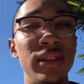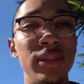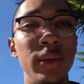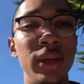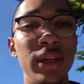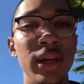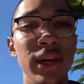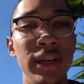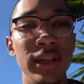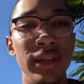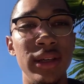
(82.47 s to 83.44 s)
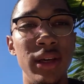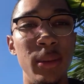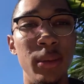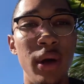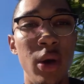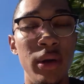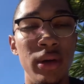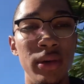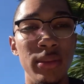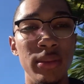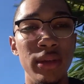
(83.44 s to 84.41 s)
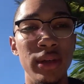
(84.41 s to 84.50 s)
sort of kind of a power,
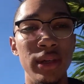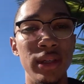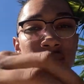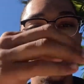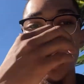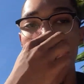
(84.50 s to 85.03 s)
because,